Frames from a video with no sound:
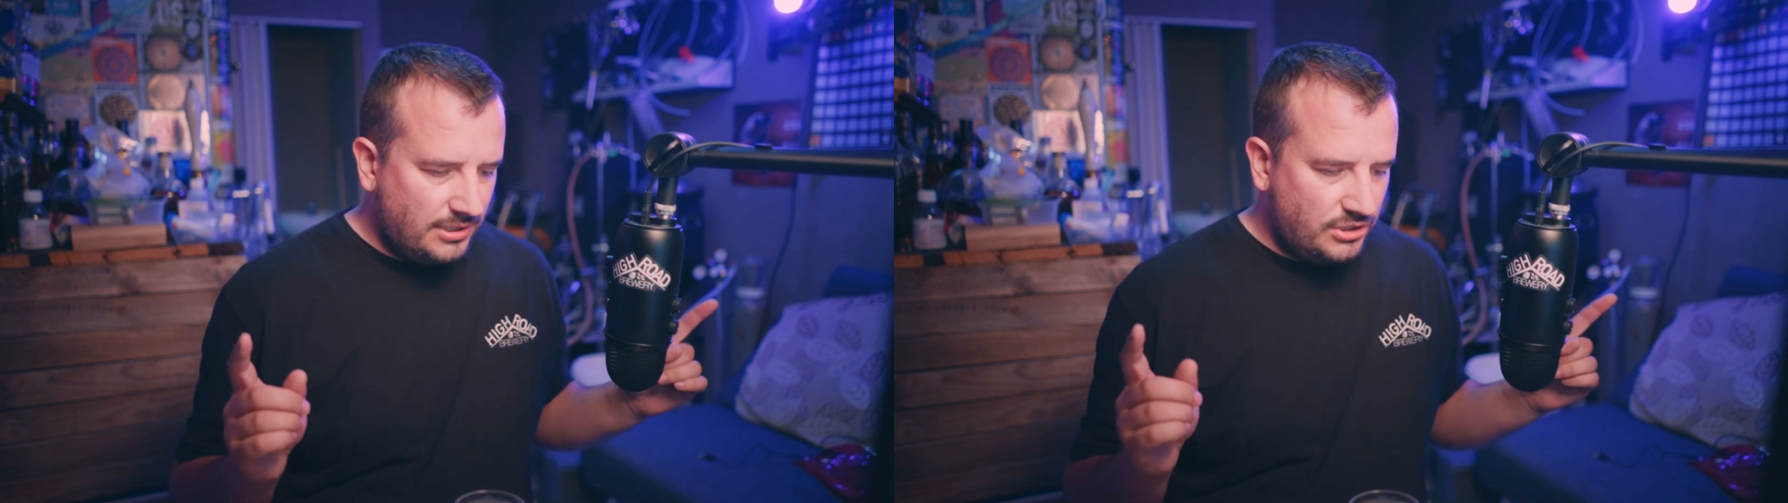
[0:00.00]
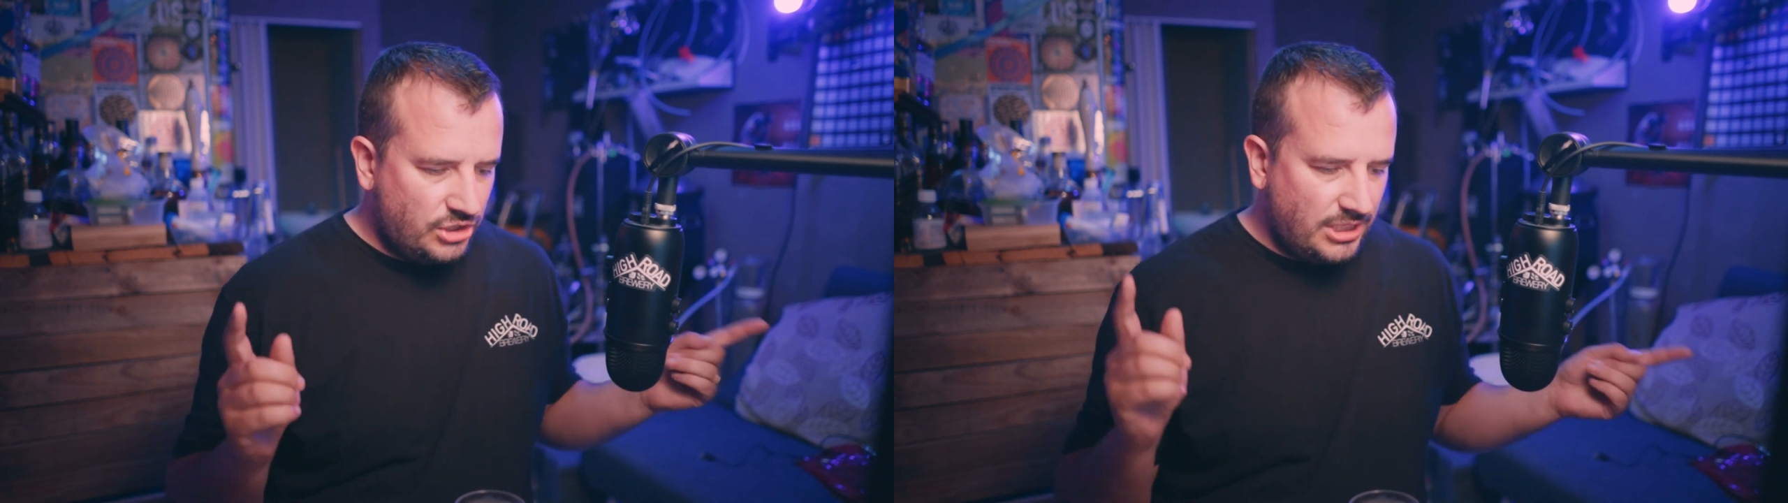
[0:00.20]

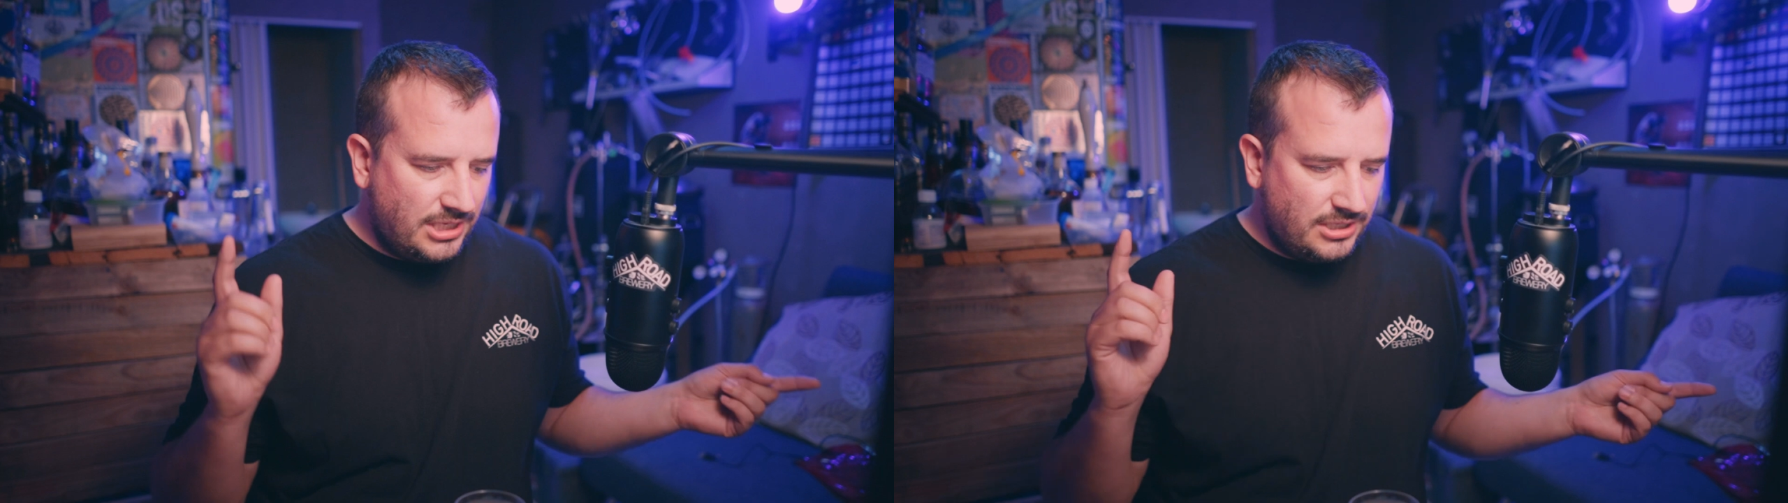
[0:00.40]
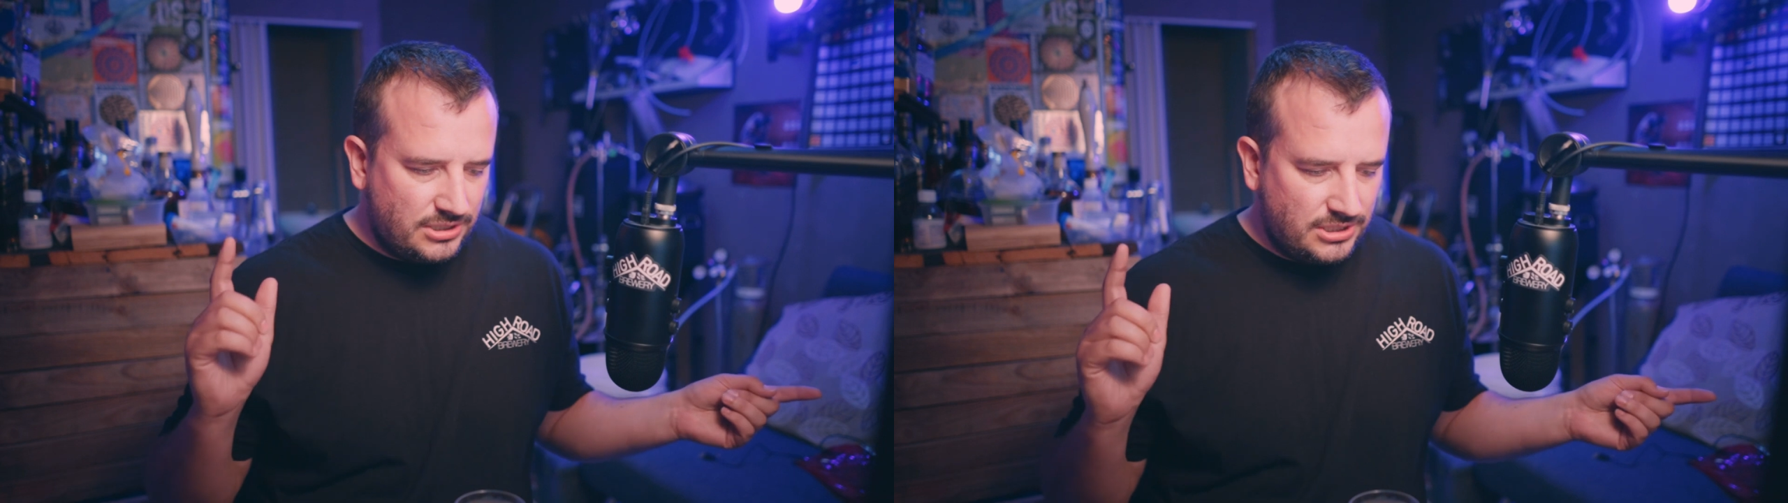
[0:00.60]

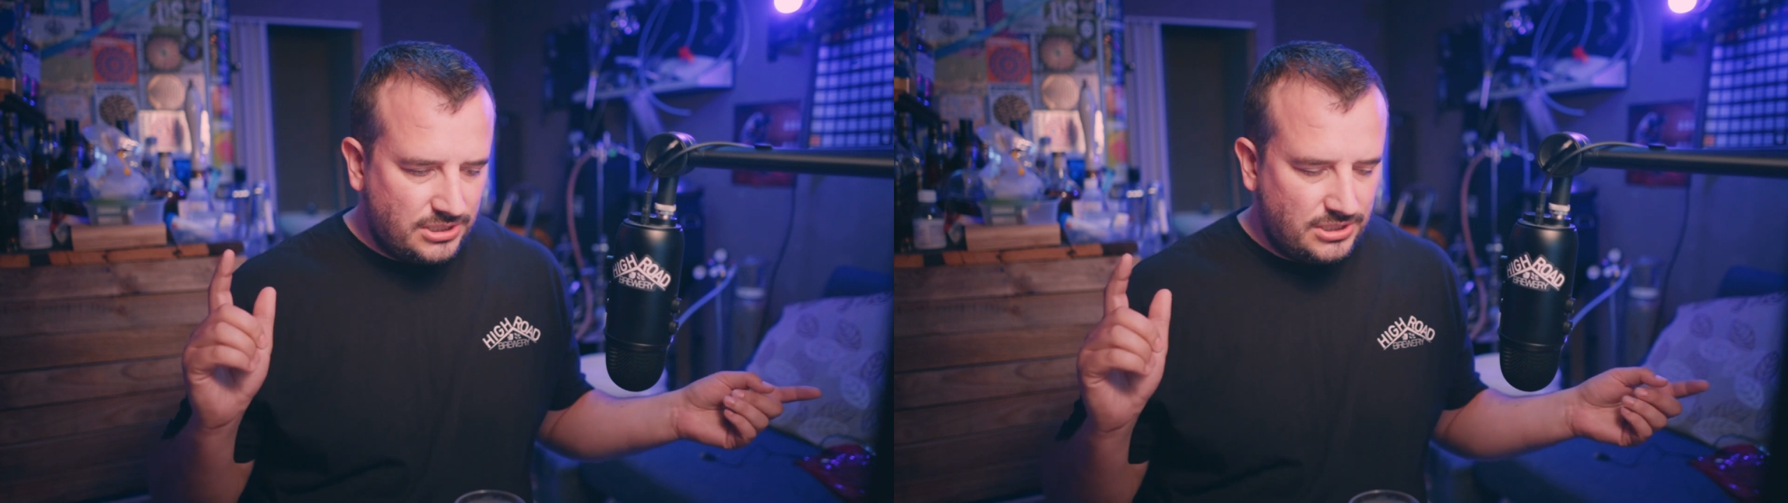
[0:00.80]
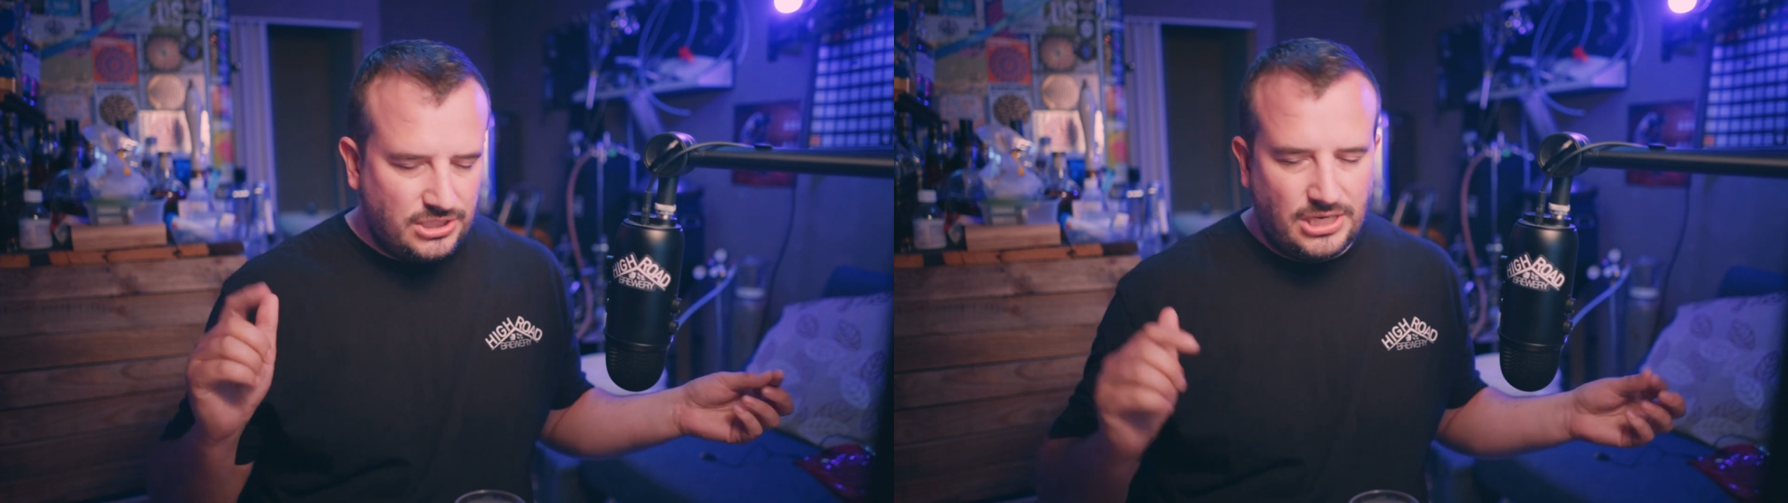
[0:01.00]

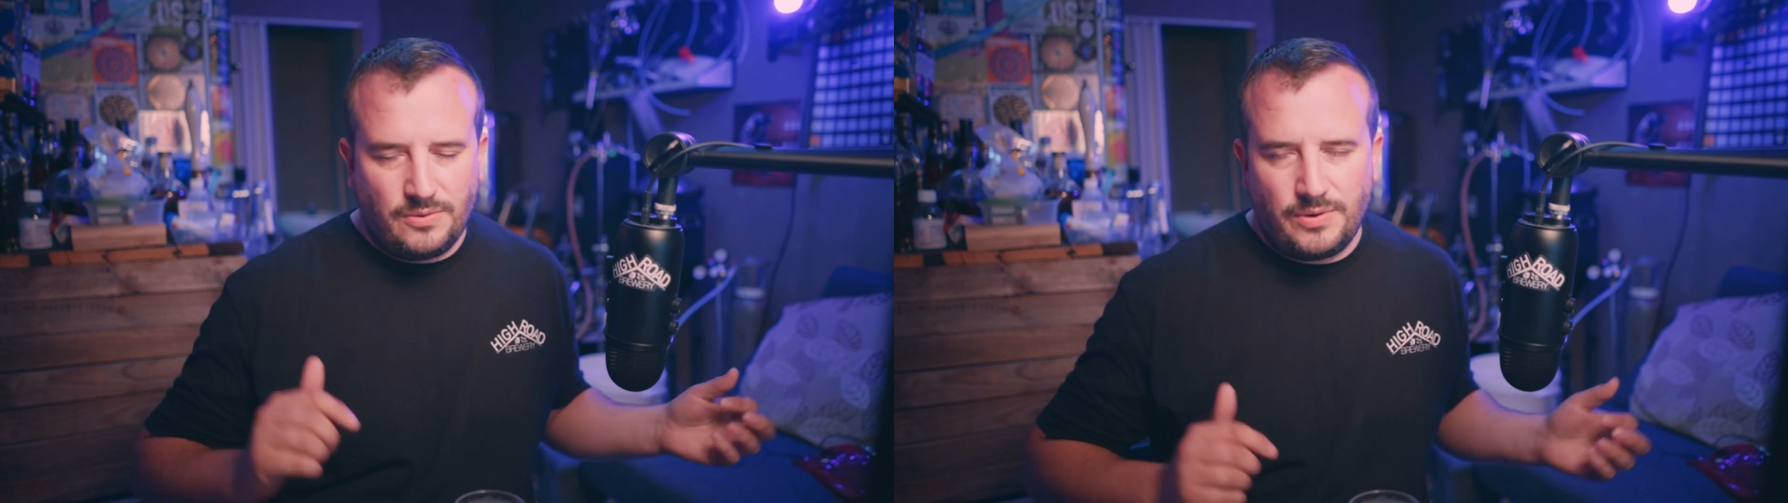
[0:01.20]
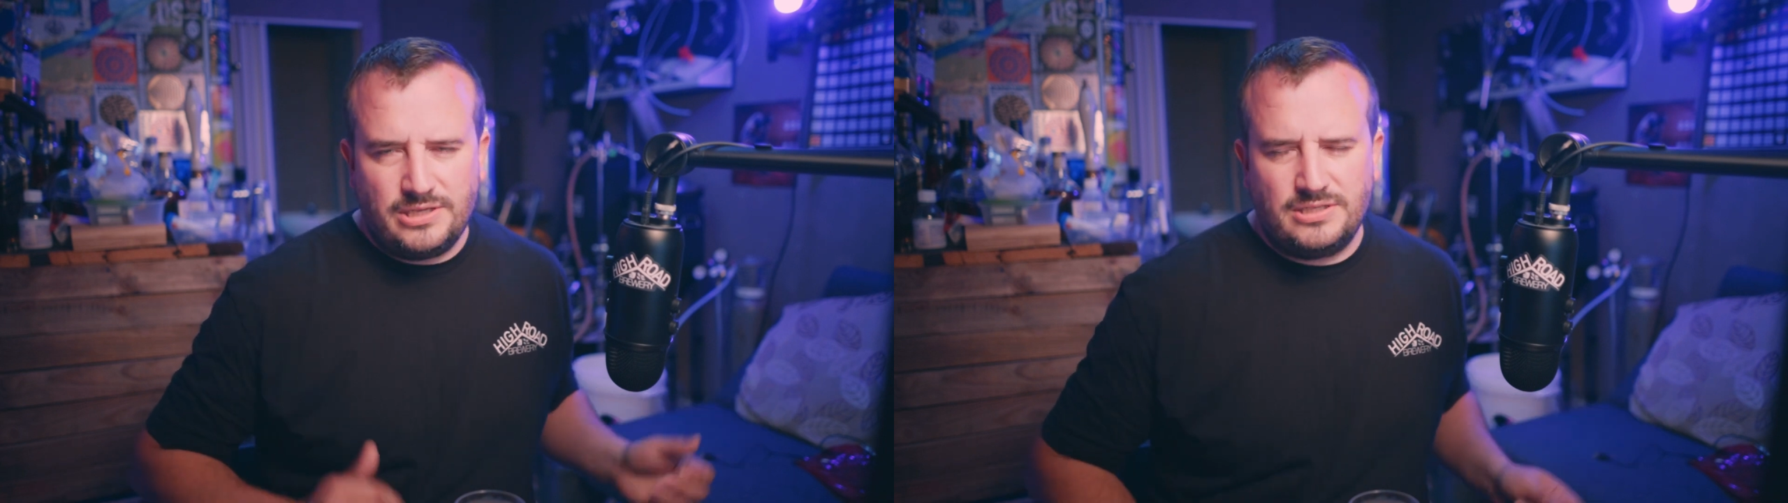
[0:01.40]
Jega
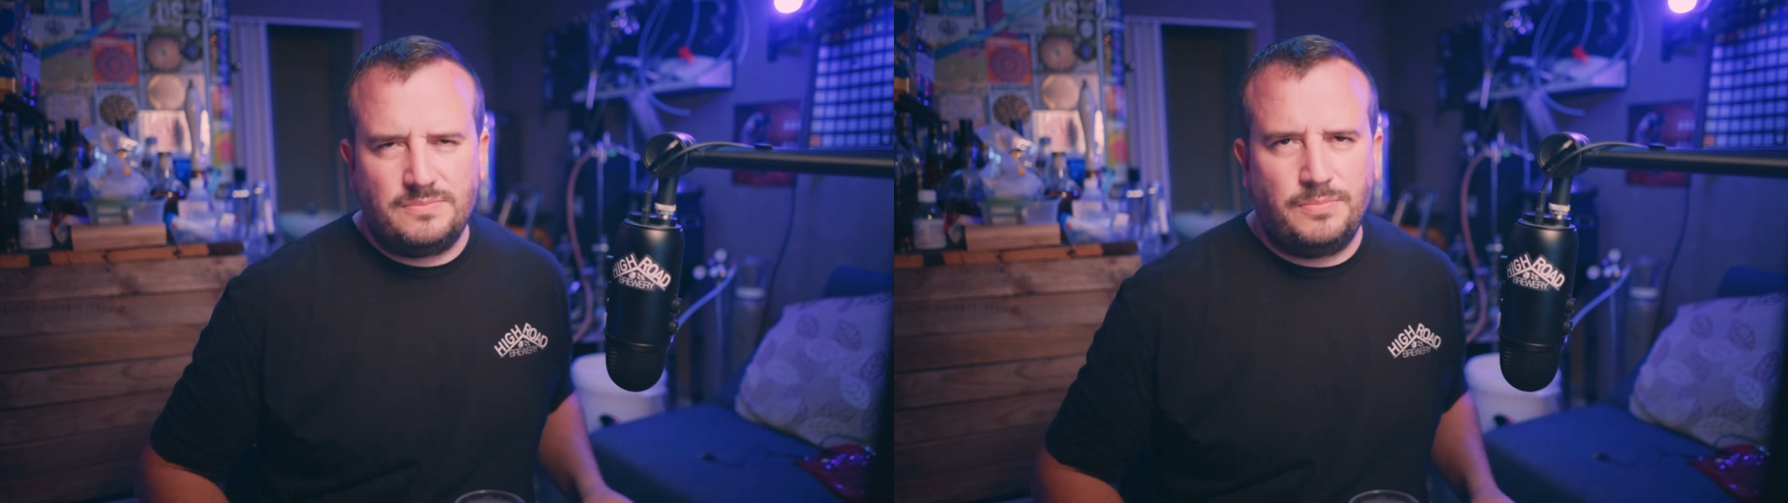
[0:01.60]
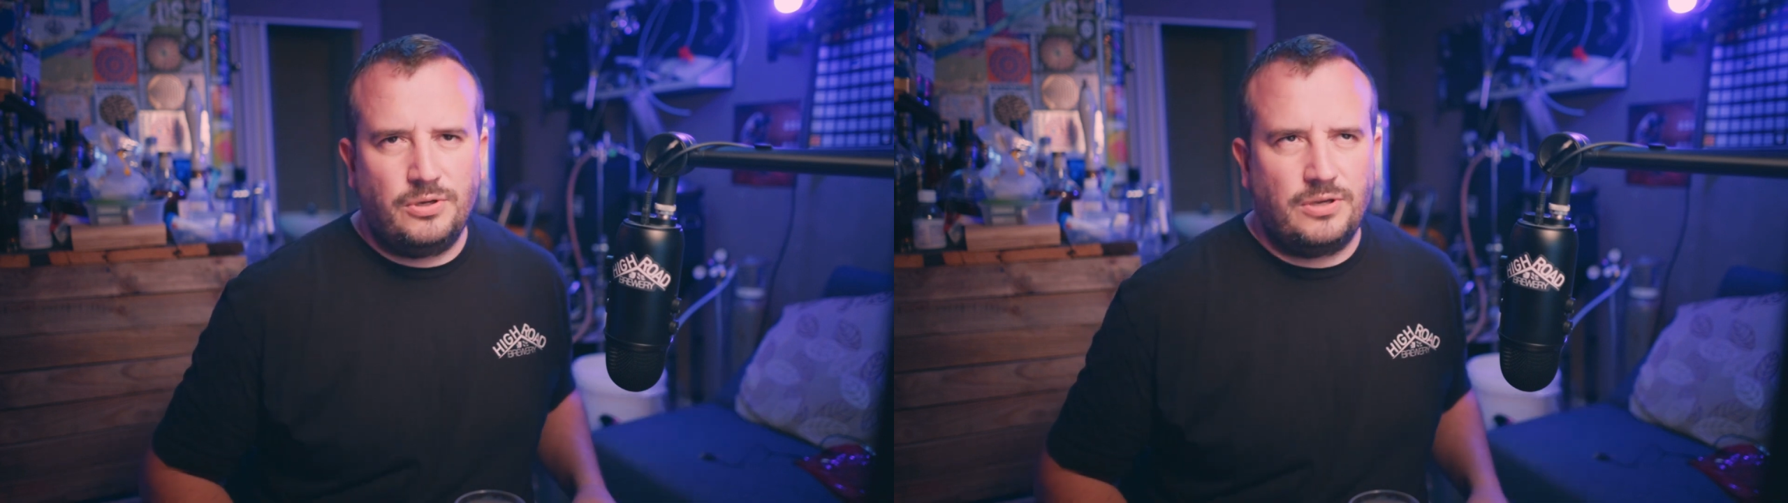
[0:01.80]
Wise's
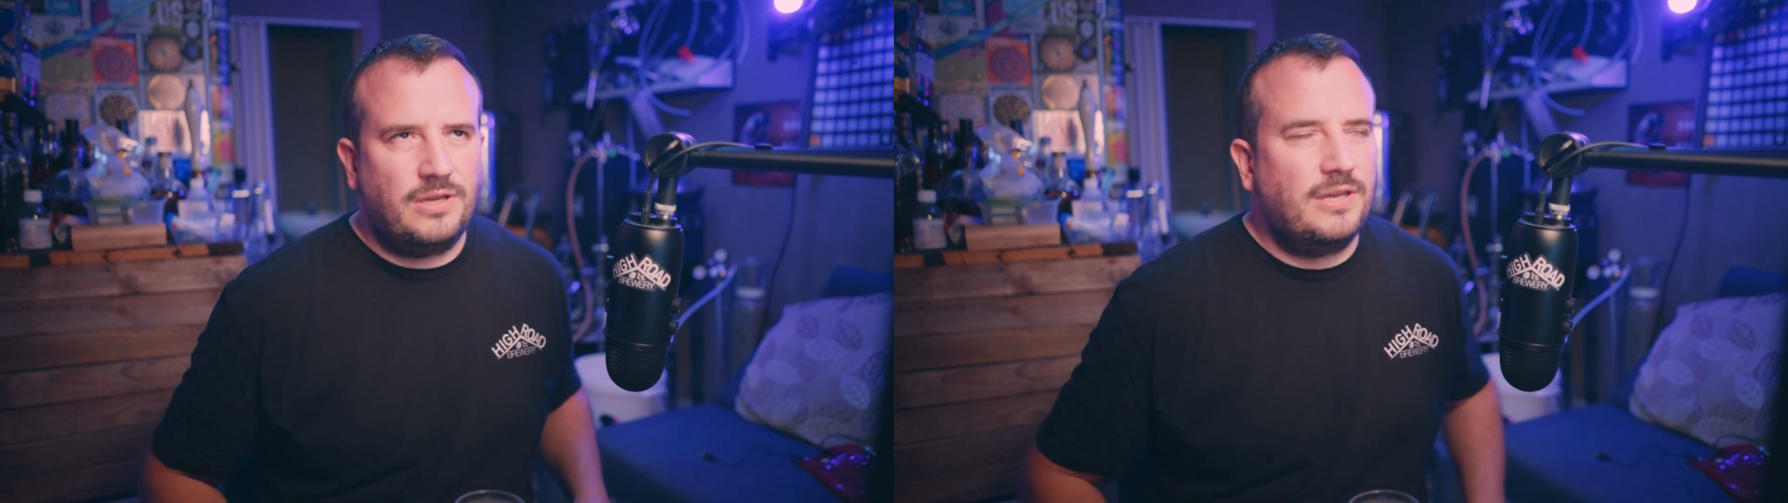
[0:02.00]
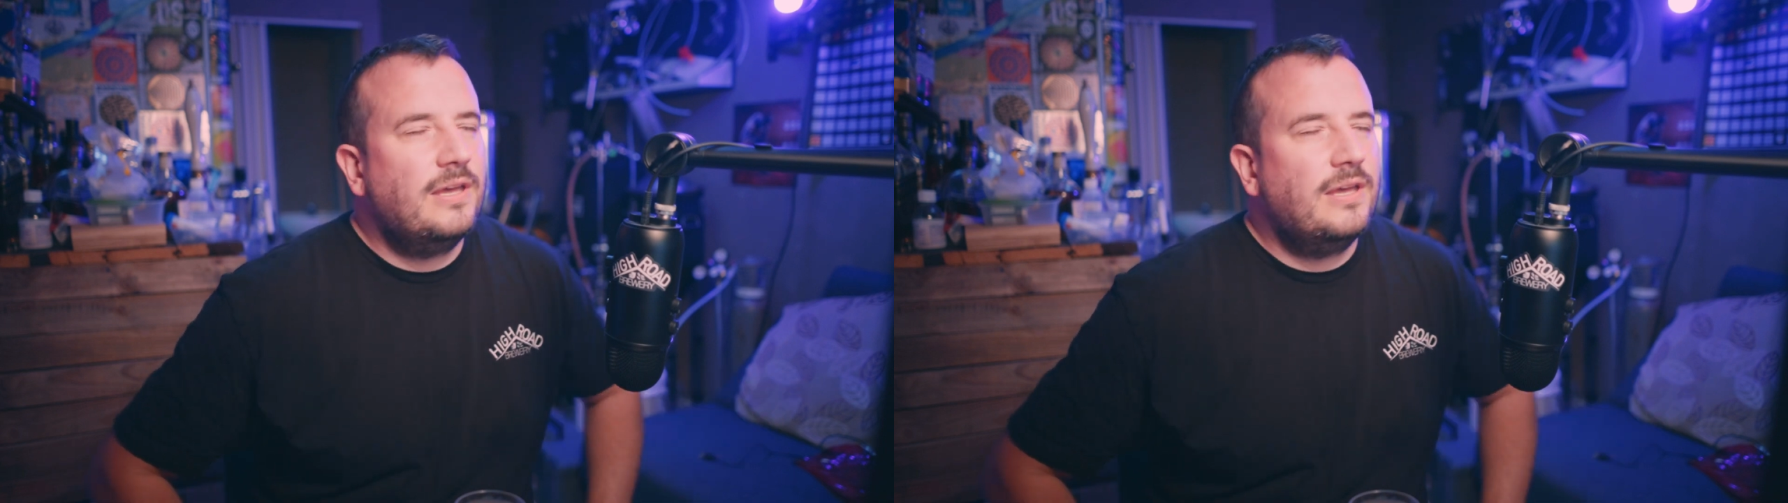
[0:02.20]
book.